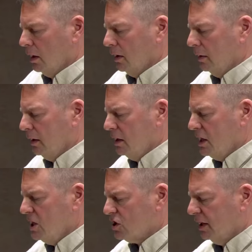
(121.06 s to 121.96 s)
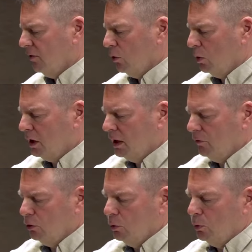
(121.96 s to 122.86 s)
and each level would
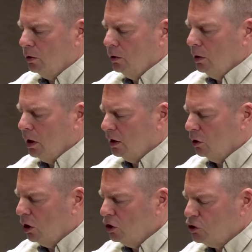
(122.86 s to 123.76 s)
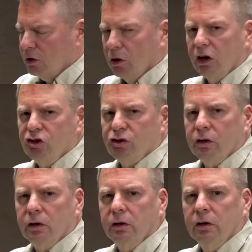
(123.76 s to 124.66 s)
give you a larger and
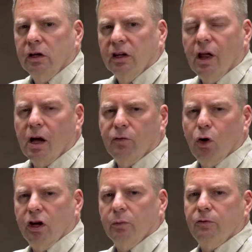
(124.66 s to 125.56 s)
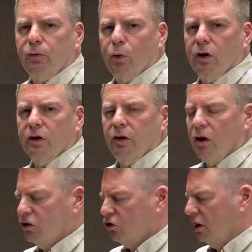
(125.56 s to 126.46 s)
larger lung volume for
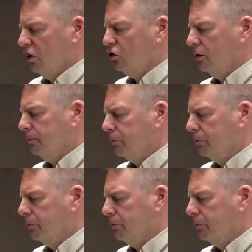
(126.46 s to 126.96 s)
oxygenation.